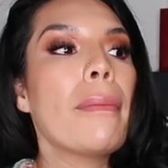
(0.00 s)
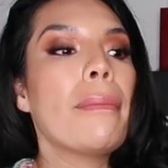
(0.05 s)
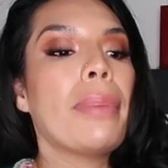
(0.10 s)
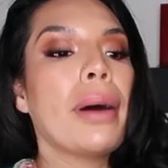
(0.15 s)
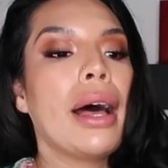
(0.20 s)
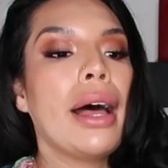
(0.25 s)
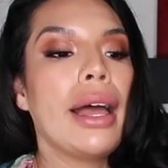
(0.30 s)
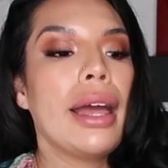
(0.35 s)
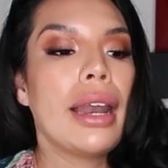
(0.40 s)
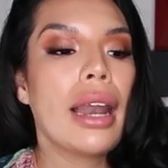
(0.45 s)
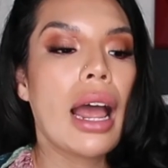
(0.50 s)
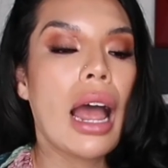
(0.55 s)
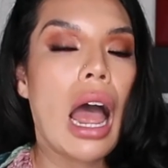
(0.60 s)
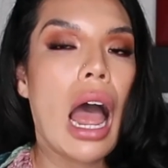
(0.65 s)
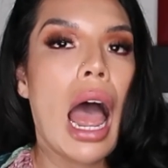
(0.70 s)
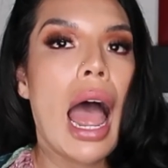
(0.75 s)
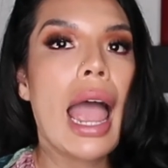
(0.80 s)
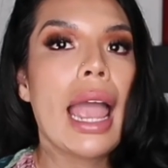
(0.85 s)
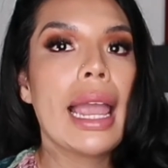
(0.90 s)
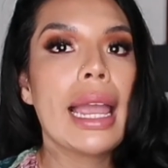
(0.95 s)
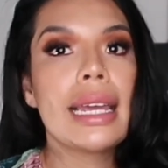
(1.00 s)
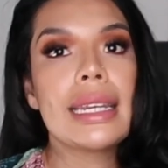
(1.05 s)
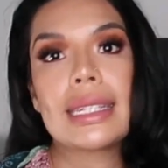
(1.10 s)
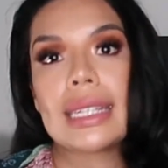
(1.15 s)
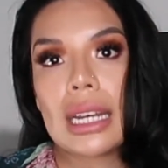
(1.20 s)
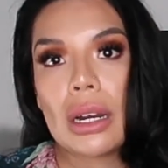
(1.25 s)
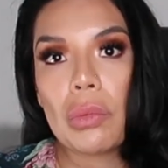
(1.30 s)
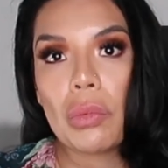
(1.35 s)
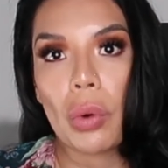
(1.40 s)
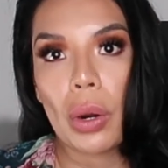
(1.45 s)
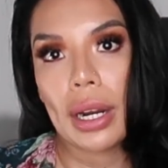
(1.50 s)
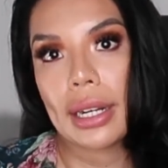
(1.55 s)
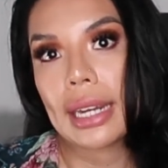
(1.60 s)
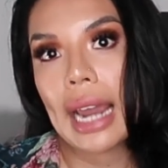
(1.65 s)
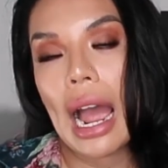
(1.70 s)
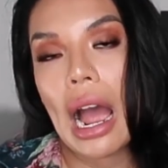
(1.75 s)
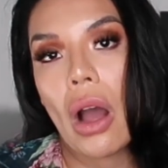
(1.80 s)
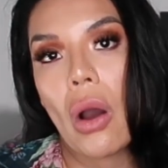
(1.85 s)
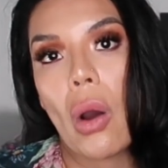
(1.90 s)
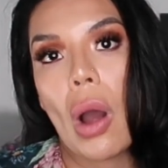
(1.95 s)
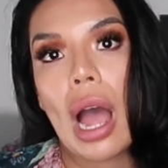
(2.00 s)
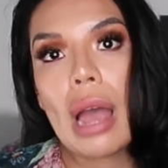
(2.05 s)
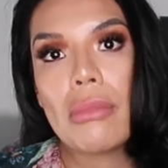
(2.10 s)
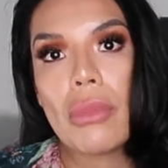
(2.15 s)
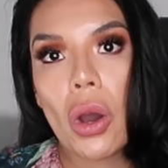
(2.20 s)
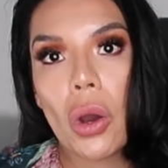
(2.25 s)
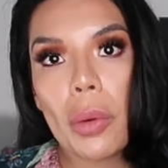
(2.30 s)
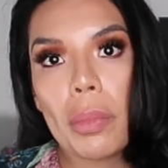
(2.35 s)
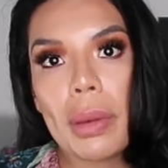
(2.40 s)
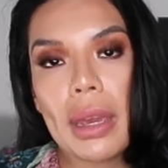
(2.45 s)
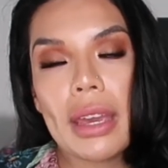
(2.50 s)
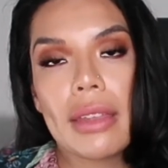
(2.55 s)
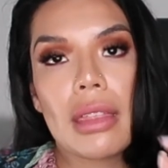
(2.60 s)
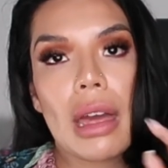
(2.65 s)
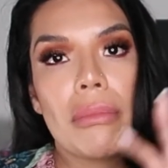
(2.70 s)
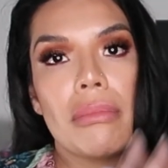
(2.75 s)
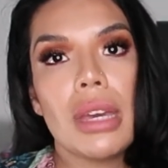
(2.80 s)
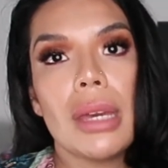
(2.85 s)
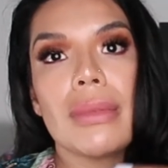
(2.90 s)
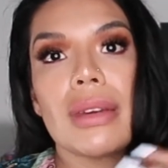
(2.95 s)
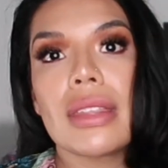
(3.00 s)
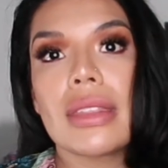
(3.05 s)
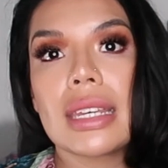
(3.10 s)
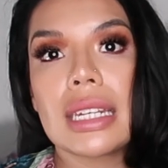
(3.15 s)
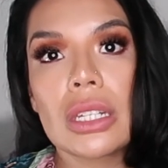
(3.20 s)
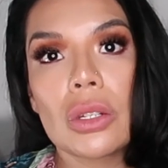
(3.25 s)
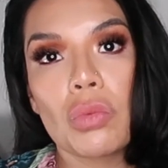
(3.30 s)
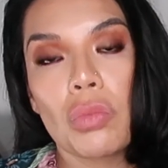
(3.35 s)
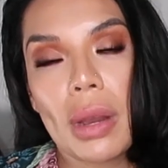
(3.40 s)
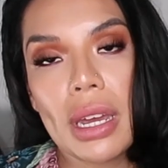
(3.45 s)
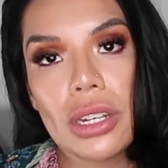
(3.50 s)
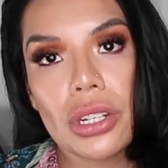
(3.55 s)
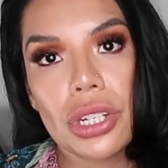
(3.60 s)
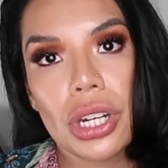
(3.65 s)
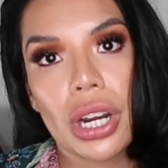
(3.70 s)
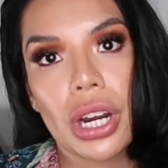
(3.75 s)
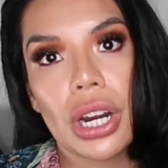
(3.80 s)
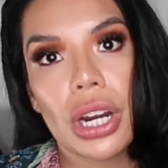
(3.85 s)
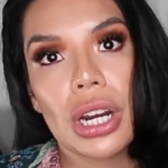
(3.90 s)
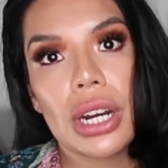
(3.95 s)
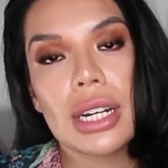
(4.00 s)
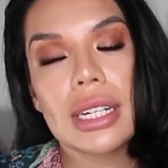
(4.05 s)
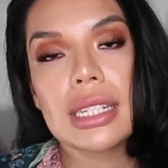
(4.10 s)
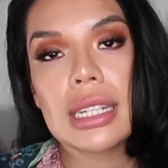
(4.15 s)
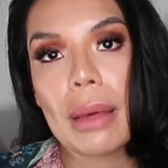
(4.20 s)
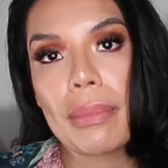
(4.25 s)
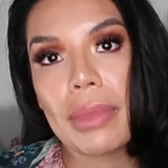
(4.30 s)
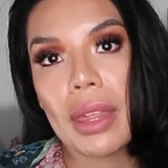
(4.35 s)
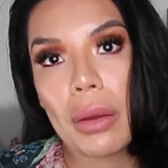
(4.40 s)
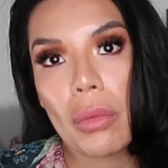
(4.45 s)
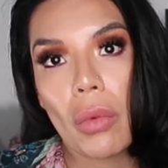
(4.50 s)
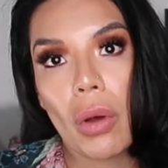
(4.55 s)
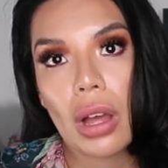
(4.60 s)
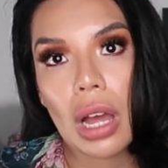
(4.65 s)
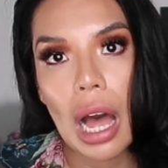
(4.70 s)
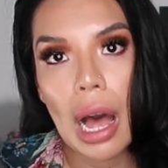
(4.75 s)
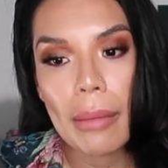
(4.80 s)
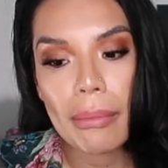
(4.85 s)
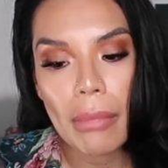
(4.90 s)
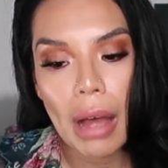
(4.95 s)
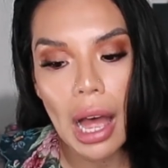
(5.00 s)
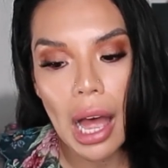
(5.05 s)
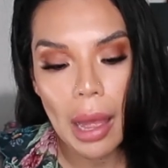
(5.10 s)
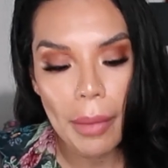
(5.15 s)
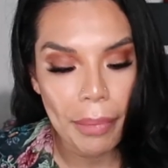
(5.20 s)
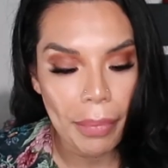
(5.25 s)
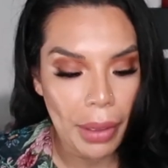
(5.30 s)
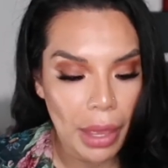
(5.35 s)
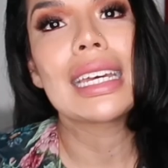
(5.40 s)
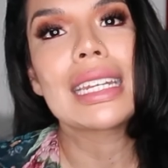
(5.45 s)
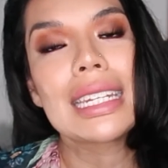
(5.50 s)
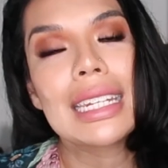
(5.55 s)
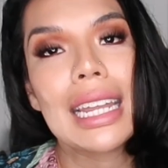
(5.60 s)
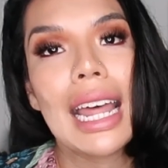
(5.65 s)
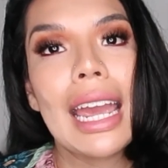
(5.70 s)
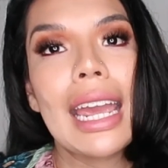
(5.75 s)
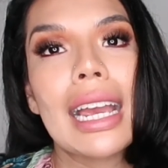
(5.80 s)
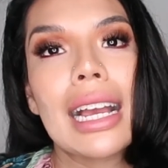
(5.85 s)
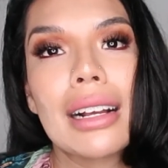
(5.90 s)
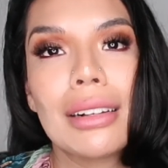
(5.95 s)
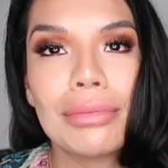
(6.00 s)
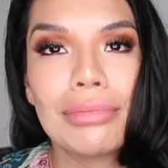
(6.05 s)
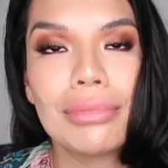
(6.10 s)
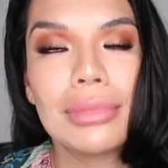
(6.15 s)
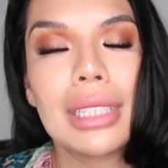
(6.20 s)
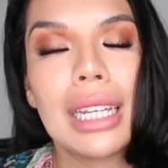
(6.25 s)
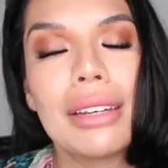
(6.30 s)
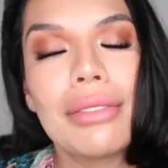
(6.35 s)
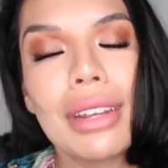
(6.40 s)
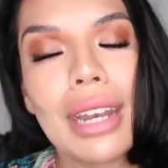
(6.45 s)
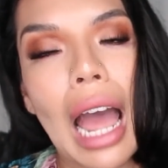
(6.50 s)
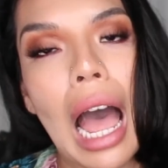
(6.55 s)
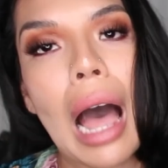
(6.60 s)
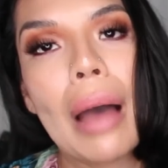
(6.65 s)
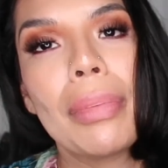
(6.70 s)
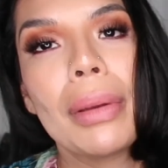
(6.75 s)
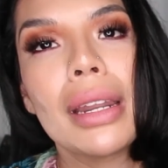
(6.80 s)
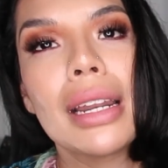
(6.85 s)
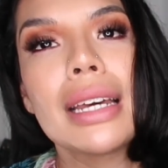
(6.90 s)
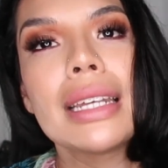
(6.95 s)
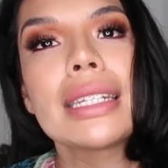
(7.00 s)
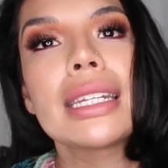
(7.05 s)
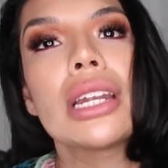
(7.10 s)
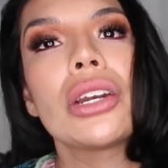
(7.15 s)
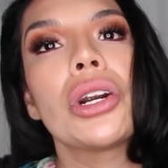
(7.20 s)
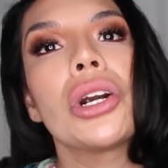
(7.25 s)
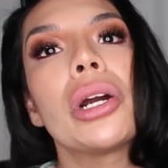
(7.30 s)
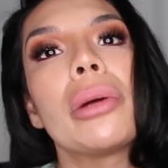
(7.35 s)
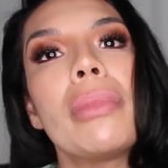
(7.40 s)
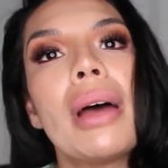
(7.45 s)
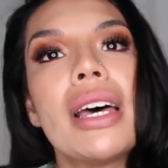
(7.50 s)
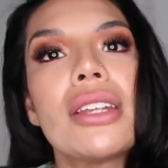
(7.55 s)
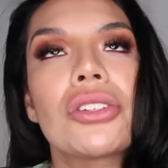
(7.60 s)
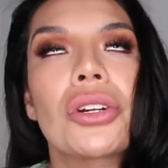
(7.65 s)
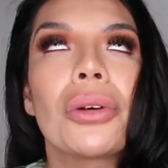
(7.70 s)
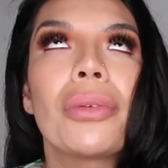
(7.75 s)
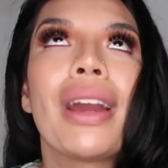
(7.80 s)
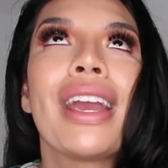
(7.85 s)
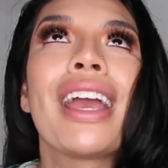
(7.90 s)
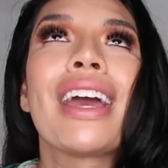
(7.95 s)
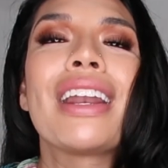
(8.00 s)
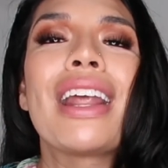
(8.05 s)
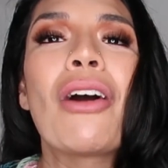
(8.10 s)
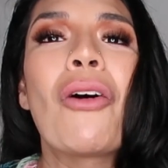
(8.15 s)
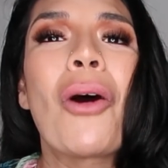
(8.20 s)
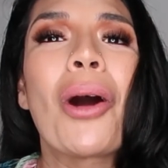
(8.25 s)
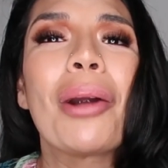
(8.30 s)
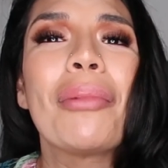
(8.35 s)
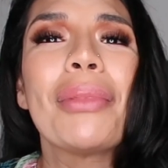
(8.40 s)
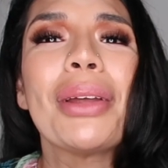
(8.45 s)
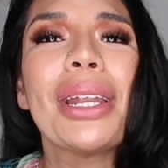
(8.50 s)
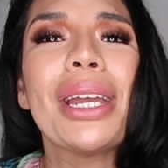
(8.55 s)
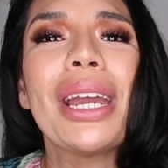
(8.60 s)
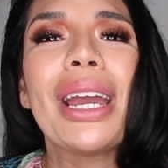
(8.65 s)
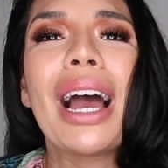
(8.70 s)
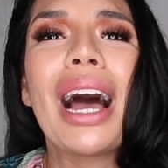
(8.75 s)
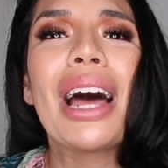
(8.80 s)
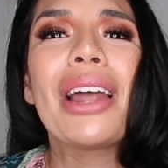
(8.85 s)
But it didn't work out. I'm hoping that maybe this winter something will come up. I can like live in happiness and Hermes Oran harmony.